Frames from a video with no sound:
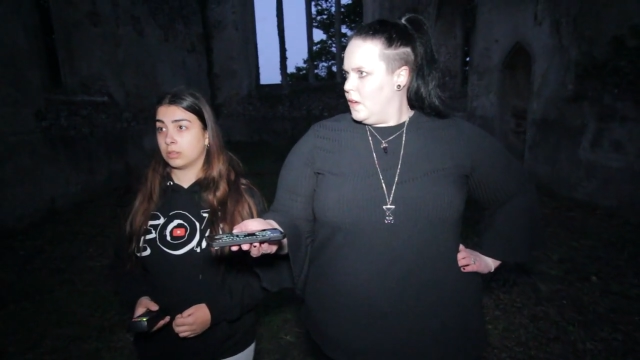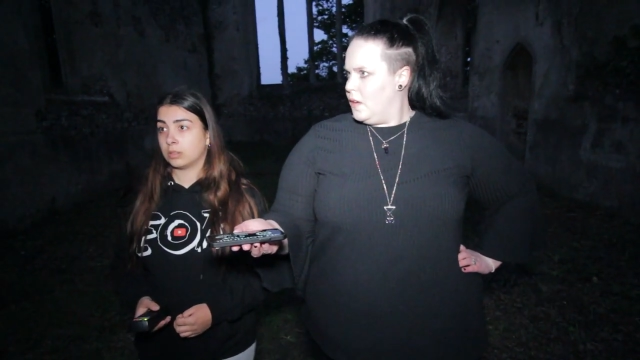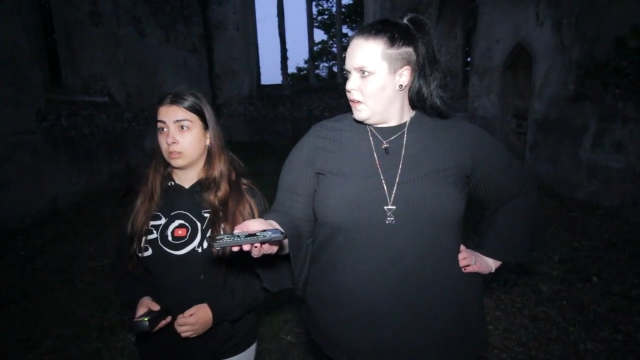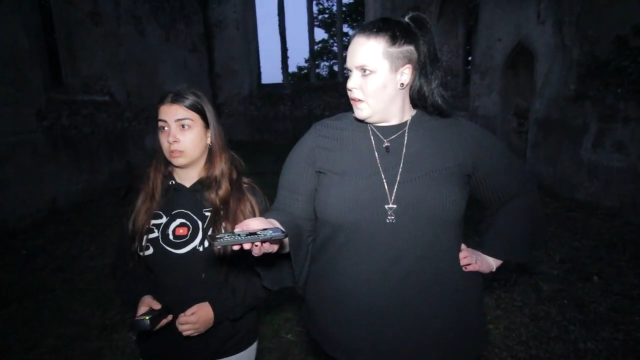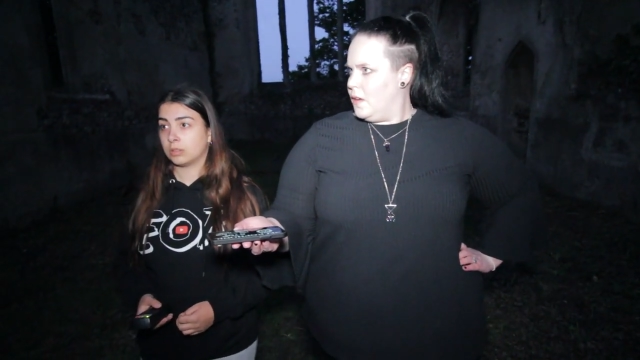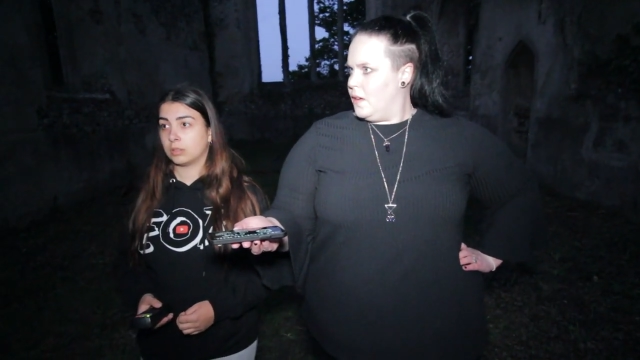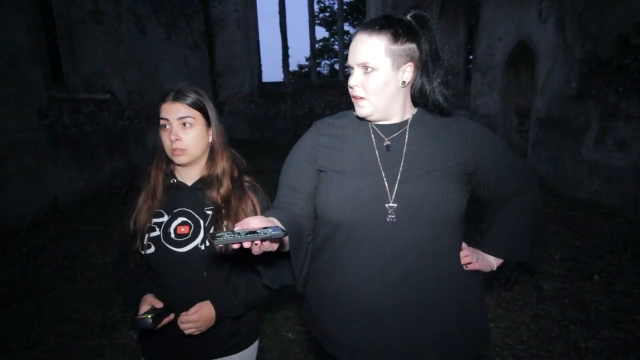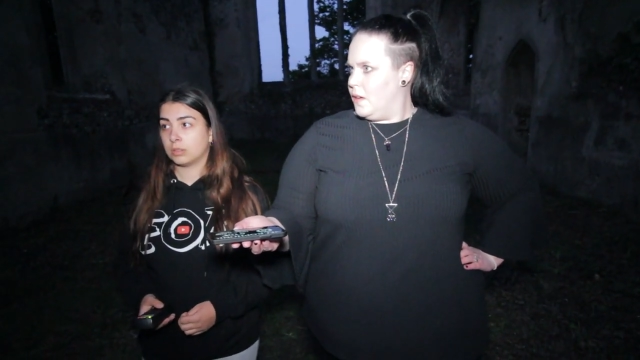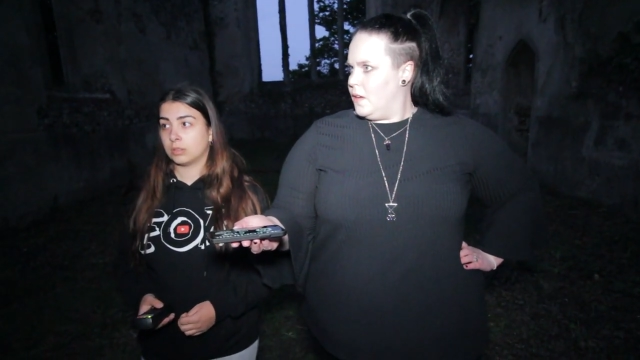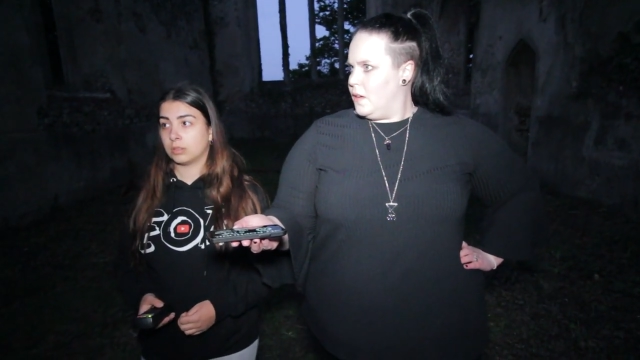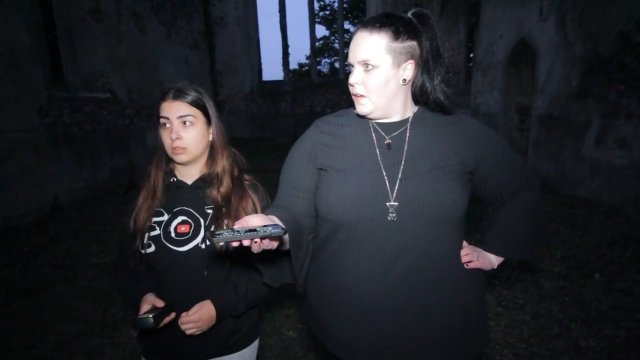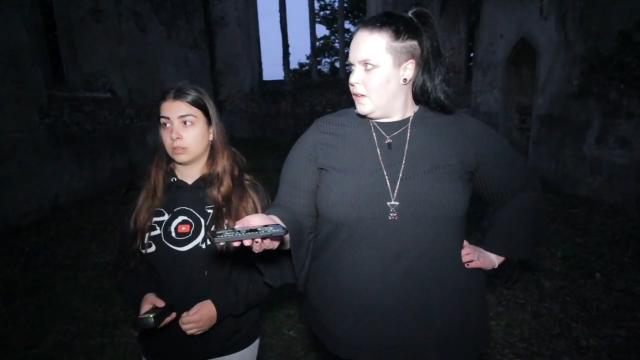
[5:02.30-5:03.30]

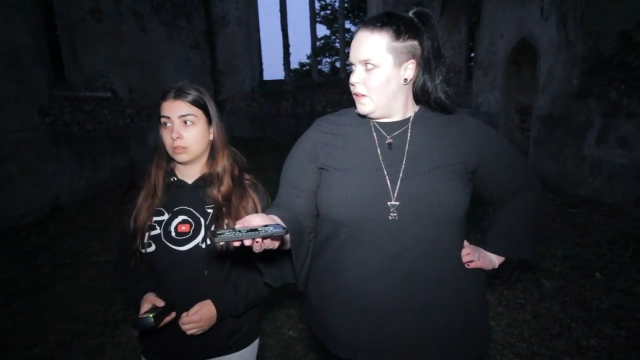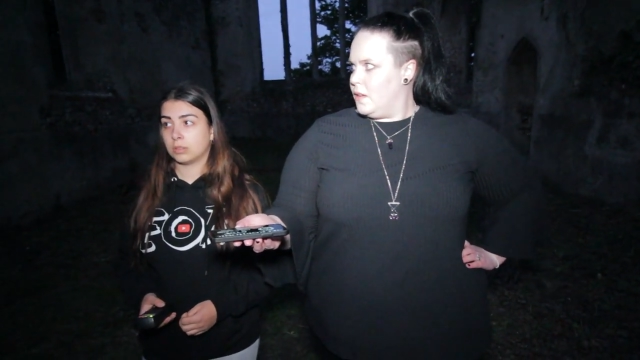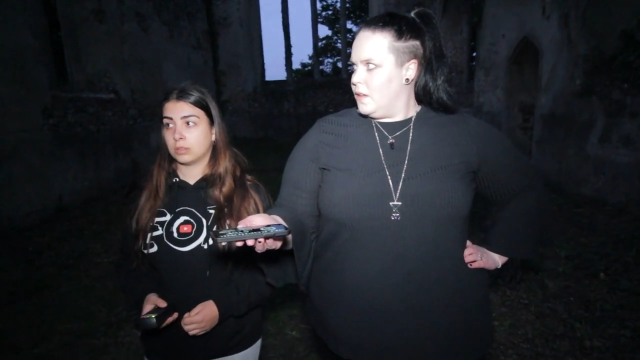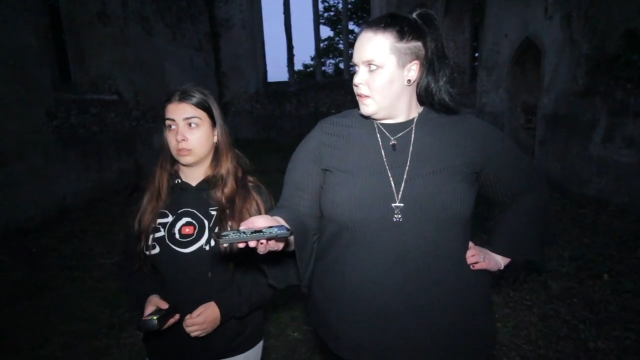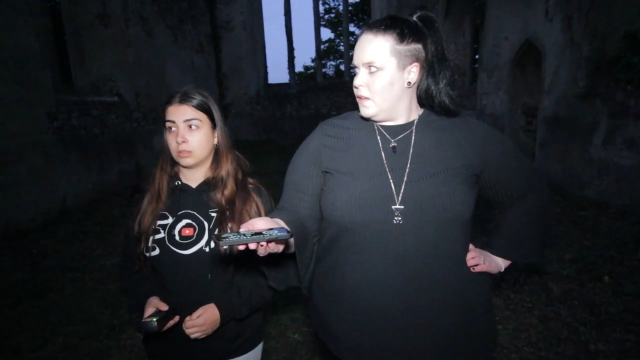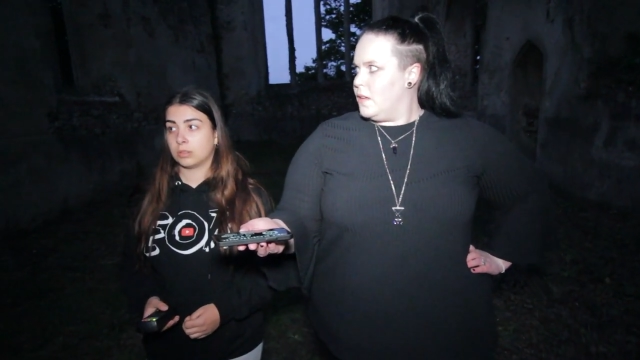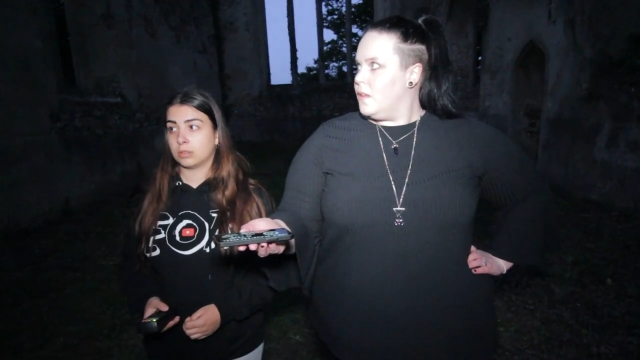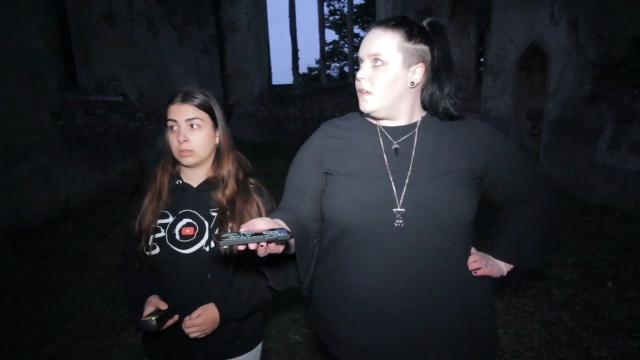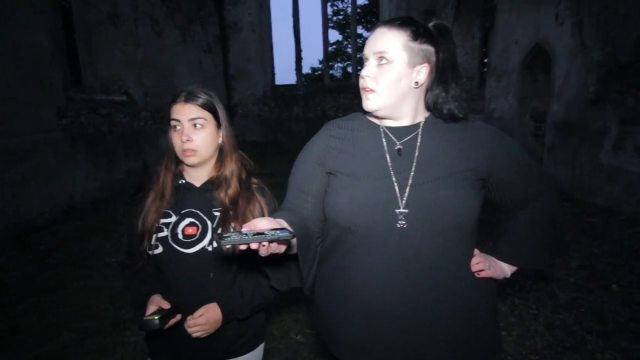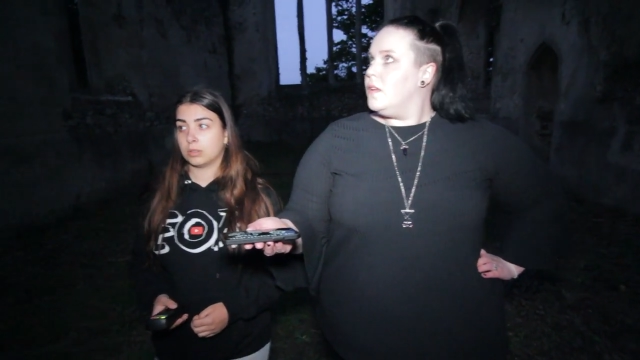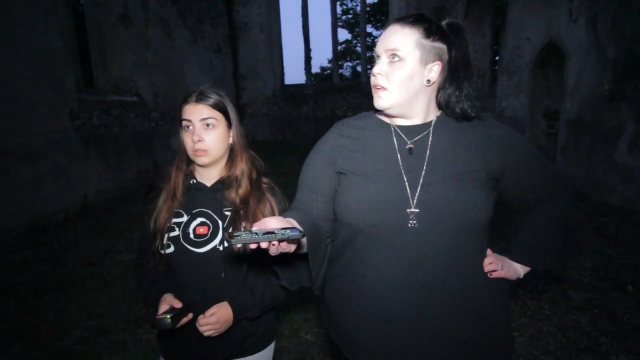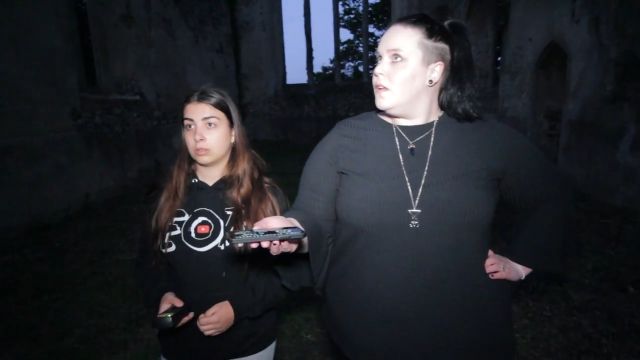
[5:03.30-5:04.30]

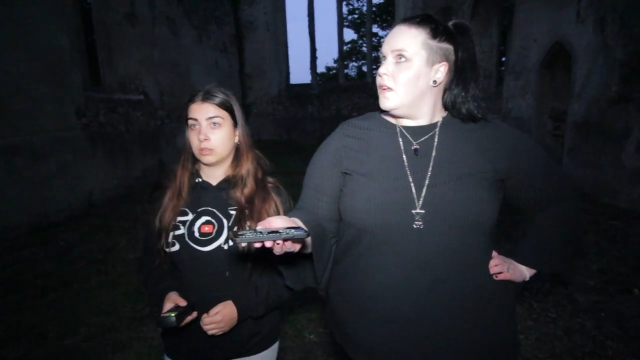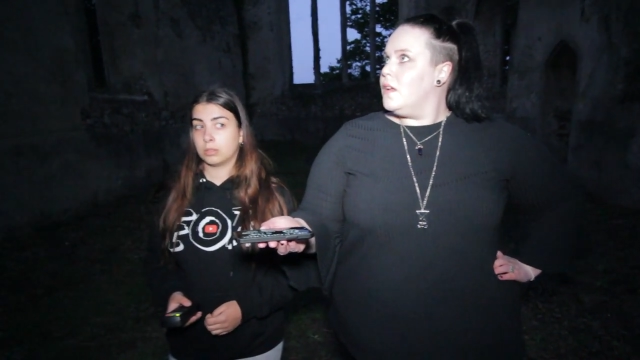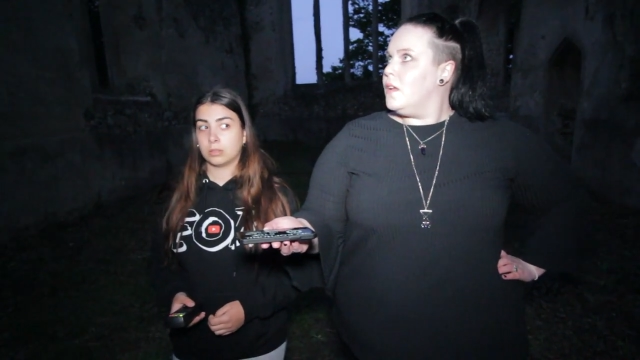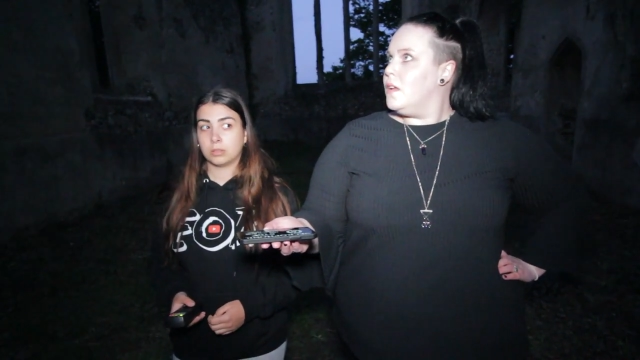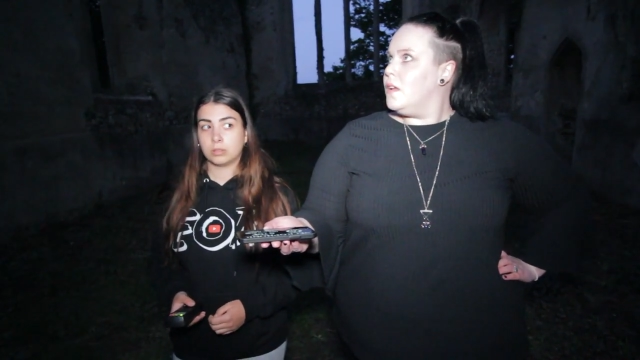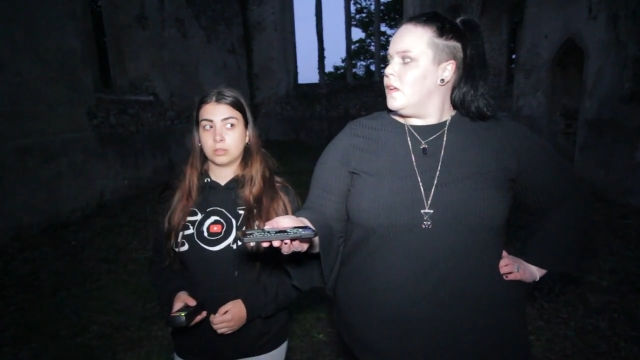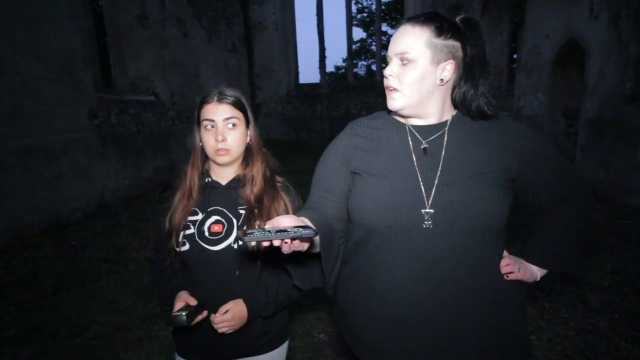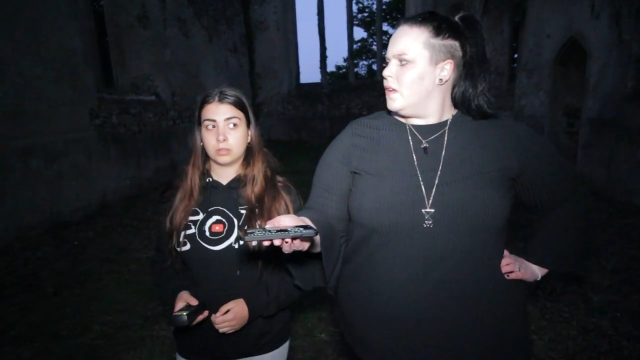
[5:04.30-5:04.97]
No one is speaking in this clip.